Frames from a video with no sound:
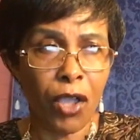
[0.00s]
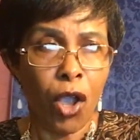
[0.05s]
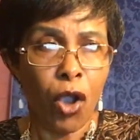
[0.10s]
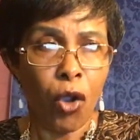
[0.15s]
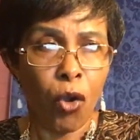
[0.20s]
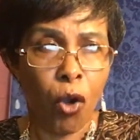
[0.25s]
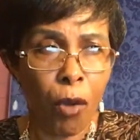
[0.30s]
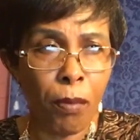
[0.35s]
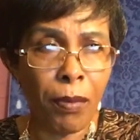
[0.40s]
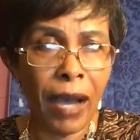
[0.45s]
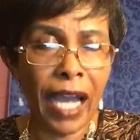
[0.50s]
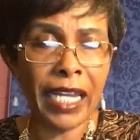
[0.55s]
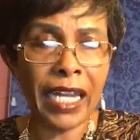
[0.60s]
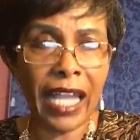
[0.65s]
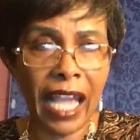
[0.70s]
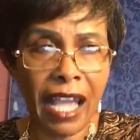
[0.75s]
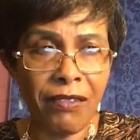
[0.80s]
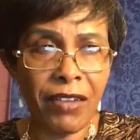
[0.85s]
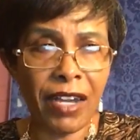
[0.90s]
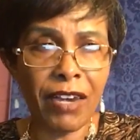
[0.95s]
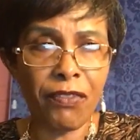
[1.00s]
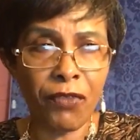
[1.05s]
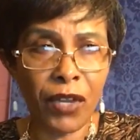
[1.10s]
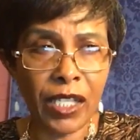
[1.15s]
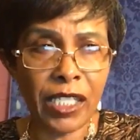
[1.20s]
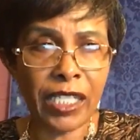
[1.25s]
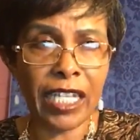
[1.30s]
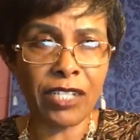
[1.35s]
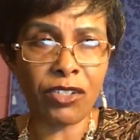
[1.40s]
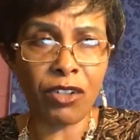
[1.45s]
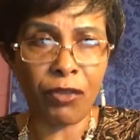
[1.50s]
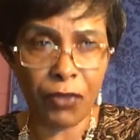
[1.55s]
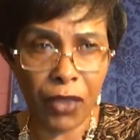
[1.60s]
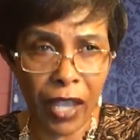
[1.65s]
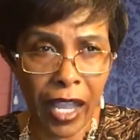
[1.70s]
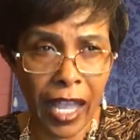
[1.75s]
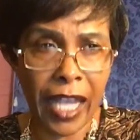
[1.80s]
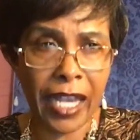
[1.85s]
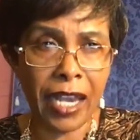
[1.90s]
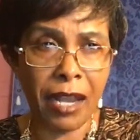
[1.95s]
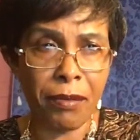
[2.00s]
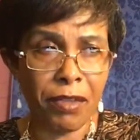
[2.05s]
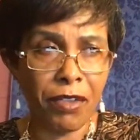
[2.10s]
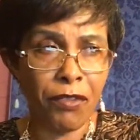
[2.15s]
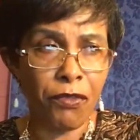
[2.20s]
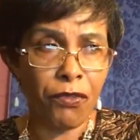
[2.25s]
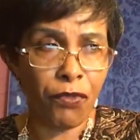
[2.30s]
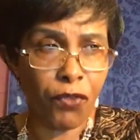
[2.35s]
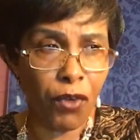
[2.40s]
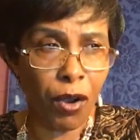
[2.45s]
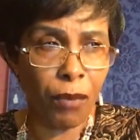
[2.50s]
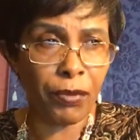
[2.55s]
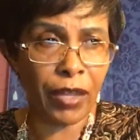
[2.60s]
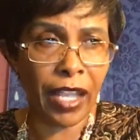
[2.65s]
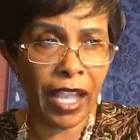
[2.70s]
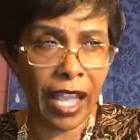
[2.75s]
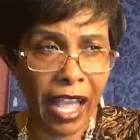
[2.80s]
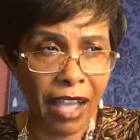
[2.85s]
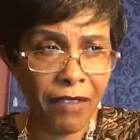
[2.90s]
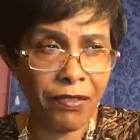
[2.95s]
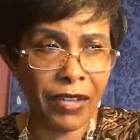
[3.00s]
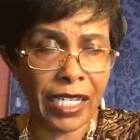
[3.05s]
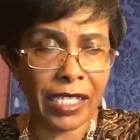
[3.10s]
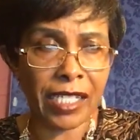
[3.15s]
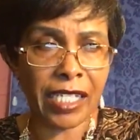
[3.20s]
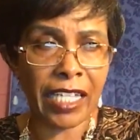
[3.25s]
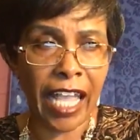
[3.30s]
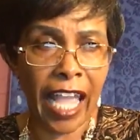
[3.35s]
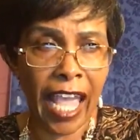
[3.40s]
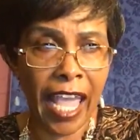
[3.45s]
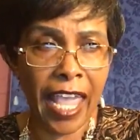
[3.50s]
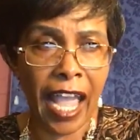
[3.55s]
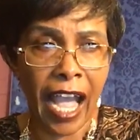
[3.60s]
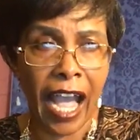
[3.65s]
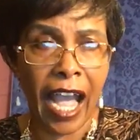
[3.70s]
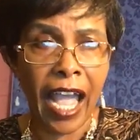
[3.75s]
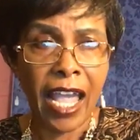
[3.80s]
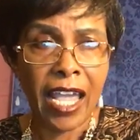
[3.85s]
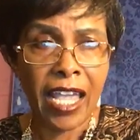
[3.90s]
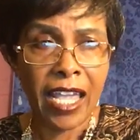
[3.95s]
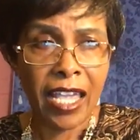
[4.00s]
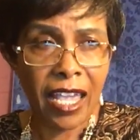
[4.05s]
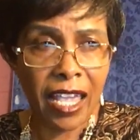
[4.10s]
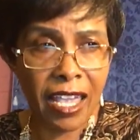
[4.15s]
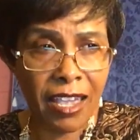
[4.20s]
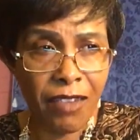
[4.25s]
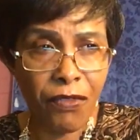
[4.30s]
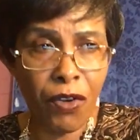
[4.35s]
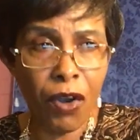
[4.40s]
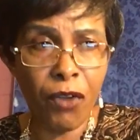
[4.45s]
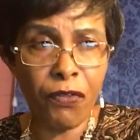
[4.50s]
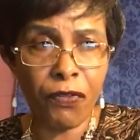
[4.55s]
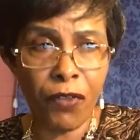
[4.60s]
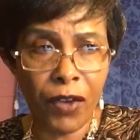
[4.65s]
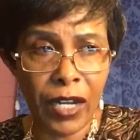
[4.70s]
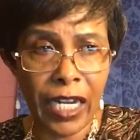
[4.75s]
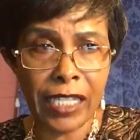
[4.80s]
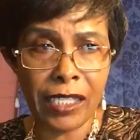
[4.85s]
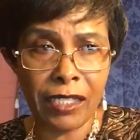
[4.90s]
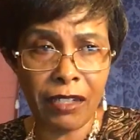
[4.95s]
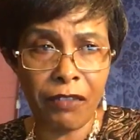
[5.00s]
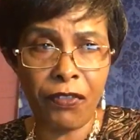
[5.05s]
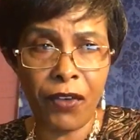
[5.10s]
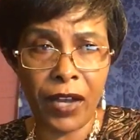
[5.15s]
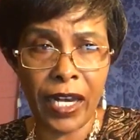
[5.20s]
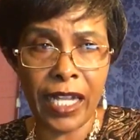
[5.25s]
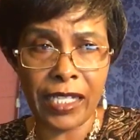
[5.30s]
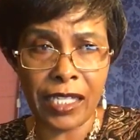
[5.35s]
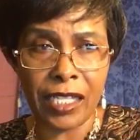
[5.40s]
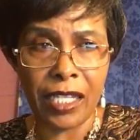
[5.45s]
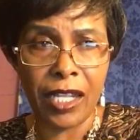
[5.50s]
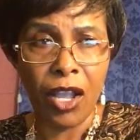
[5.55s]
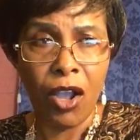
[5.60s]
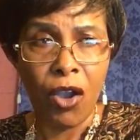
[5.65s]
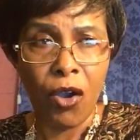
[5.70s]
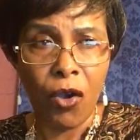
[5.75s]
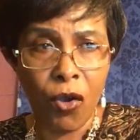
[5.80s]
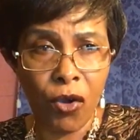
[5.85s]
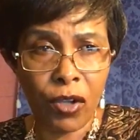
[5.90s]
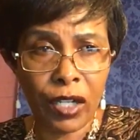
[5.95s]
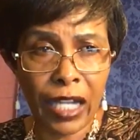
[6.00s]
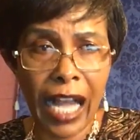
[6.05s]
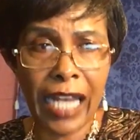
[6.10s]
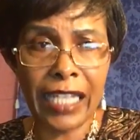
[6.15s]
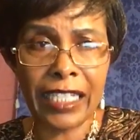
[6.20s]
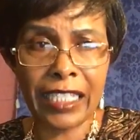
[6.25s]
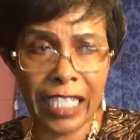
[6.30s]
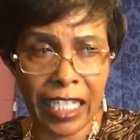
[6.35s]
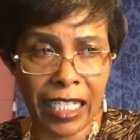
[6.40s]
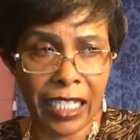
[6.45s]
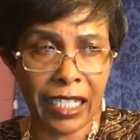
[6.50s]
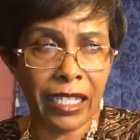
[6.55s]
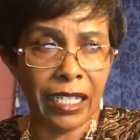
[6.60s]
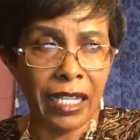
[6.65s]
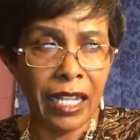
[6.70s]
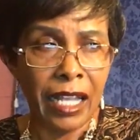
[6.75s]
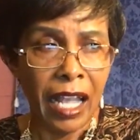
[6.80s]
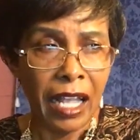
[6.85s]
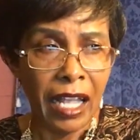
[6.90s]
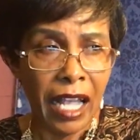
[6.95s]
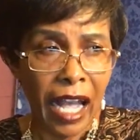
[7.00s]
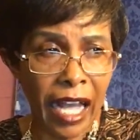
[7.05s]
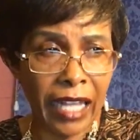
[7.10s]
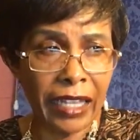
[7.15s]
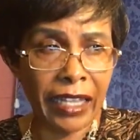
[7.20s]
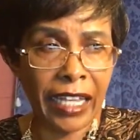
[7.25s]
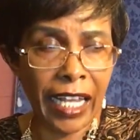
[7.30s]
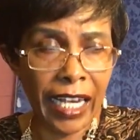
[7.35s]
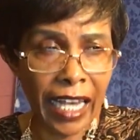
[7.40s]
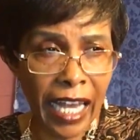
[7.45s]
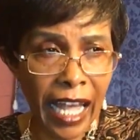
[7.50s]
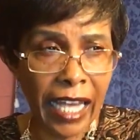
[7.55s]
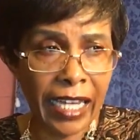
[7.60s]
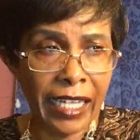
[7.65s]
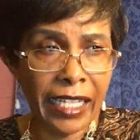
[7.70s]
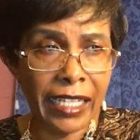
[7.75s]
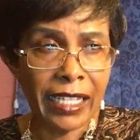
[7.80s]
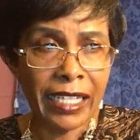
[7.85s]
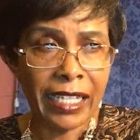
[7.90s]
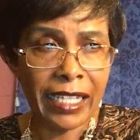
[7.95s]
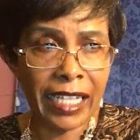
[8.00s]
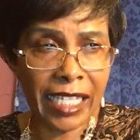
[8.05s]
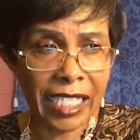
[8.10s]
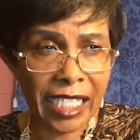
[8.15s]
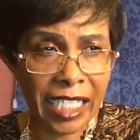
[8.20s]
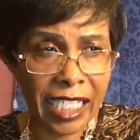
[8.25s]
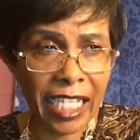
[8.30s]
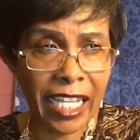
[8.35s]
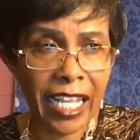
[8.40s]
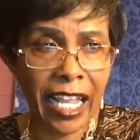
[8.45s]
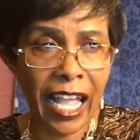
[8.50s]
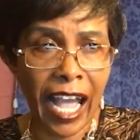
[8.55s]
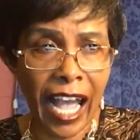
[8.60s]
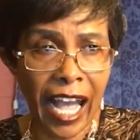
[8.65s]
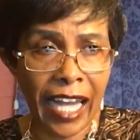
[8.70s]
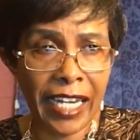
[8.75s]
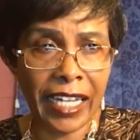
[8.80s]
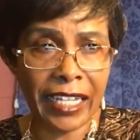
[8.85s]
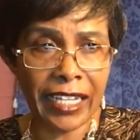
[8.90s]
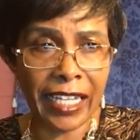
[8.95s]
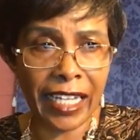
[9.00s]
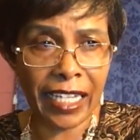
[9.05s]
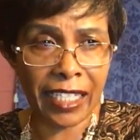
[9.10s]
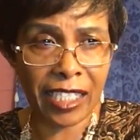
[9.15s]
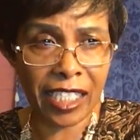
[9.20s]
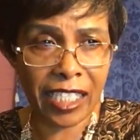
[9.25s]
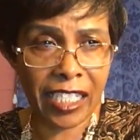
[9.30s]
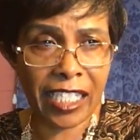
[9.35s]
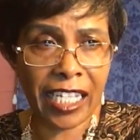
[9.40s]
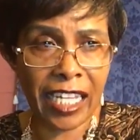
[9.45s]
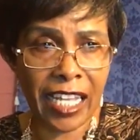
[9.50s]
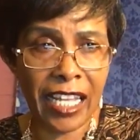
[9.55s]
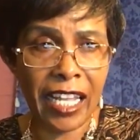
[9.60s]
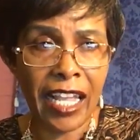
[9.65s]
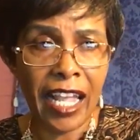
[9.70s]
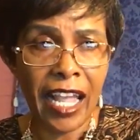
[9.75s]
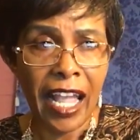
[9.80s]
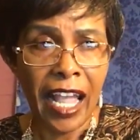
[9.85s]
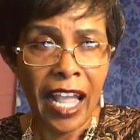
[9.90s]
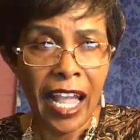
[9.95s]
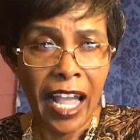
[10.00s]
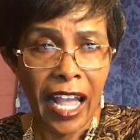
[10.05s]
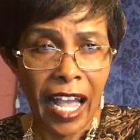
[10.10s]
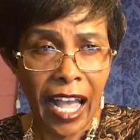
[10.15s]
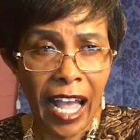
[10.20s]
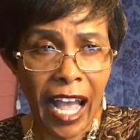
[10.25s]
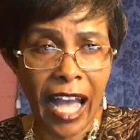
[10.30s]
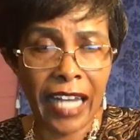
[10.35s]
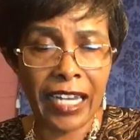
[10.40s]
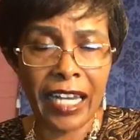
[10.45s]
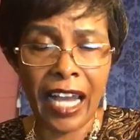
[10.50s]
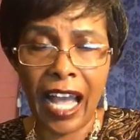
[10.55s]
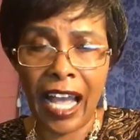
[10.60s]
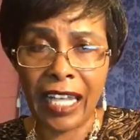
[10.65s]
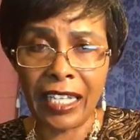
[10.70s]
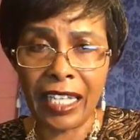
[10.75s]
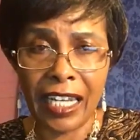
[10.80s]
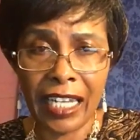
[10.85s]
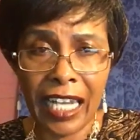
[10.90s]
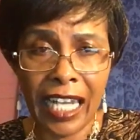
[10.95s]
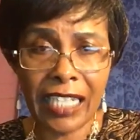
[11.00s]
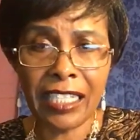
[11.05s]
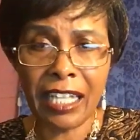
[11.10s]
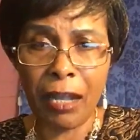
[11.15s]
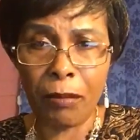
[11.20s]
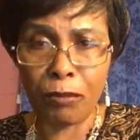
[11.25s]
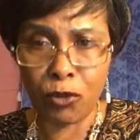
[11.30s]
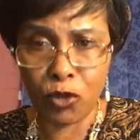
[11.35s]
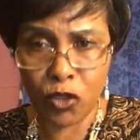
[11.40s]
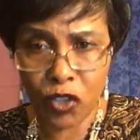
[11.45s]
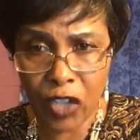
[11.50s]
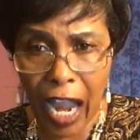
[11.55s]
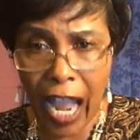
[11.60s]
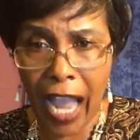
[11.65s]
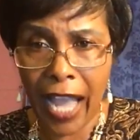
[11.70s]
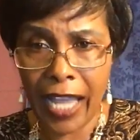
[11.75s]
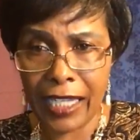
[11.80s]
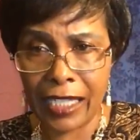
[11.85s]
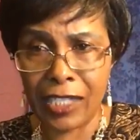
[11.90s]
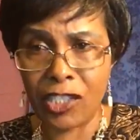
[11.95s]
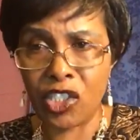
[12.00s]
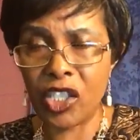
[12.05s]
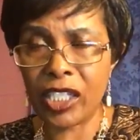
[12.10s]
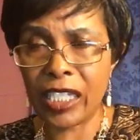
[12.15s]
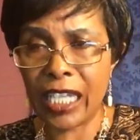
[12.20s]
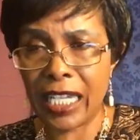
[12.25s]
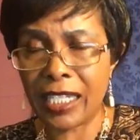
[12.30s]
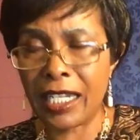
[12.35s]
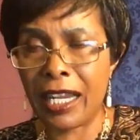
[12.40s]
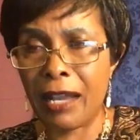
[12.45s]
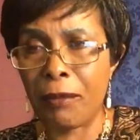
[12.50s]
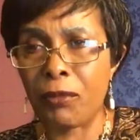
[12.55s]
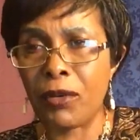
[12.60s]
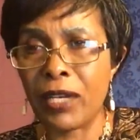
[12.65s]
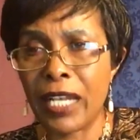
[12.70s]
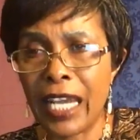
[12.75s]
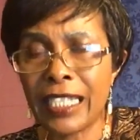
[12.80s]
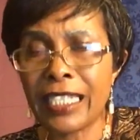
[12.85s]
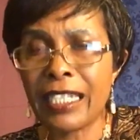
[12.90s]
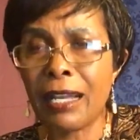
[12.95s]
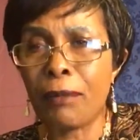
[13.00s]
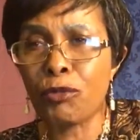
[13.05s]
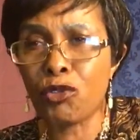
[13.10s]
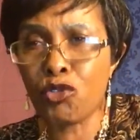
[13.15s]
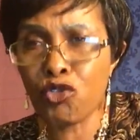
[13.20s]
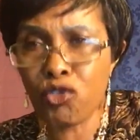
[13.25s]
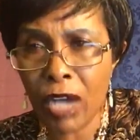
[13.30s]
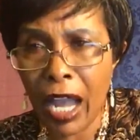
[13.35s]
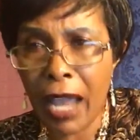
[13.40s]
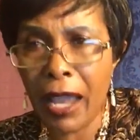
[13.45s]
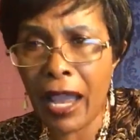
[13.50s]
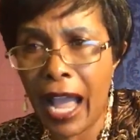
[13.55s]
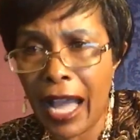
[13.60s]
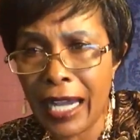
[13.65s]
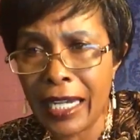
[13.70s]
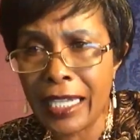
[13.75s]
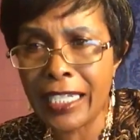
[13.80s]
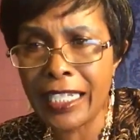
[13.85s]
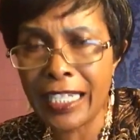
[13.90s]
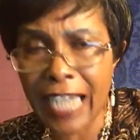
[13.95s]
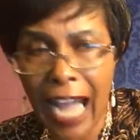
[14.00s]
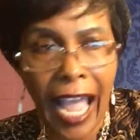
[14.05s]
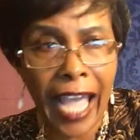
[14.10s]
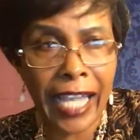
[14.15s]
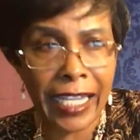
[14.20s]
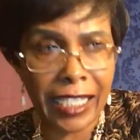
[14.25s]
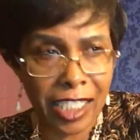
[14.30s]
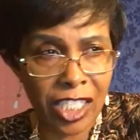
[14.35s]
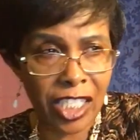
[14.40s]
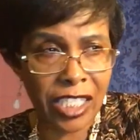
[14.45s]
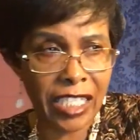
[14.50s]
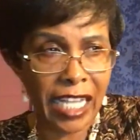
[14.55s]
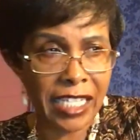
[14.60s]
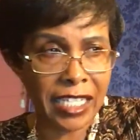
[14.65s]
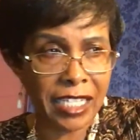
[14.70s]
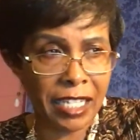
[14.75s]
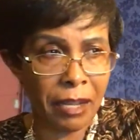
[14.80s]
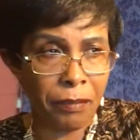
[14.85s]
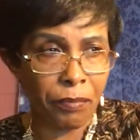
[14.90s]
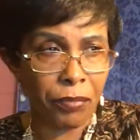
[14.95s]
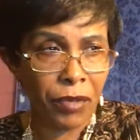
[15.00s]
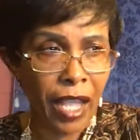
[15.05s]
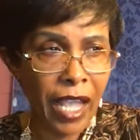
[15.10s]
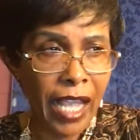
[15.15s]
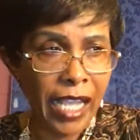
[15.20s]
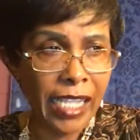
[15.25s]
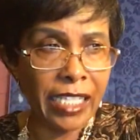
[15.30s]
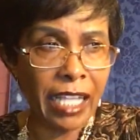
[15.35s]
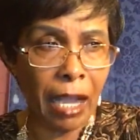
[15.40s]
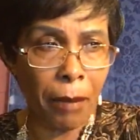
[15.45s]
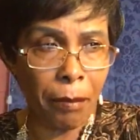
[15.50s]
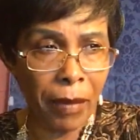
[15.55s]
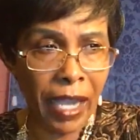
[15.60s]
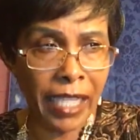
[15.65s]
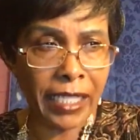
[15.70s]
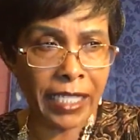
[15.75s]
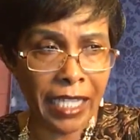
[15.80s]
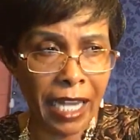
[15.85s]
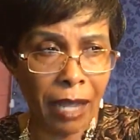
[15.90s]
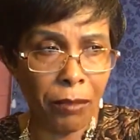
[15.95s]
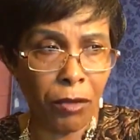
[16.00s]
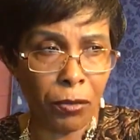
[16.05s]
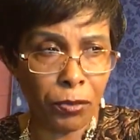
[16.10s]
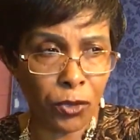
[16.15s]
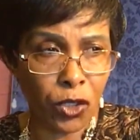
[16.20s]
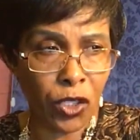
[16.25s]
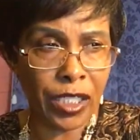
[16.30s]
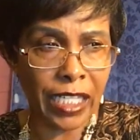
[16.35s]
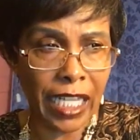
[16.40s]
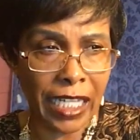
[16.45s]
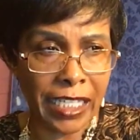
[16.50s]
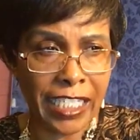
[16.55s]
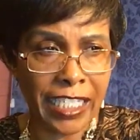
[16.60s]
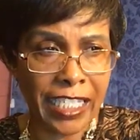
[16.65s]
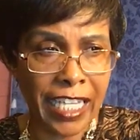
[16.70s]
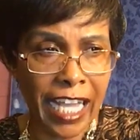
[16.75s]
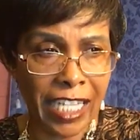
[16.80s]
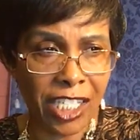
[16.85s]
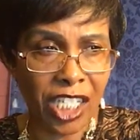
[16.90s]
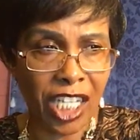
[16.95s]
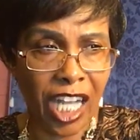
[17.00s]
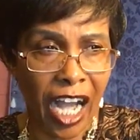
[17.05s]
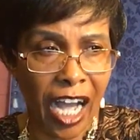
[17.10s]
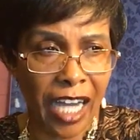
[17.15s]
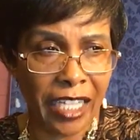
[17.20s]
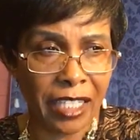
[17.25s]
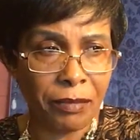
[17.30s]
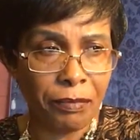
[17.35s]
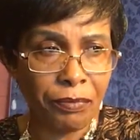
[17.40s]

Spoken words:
Command every voices of the enemy from the heavens, air, evil forest, occultic, and the land, the sea, under the sea, and let them die in Jesus' name. Let them try and die in Jesus' name. In the mighty name of Jesus. Yes, God.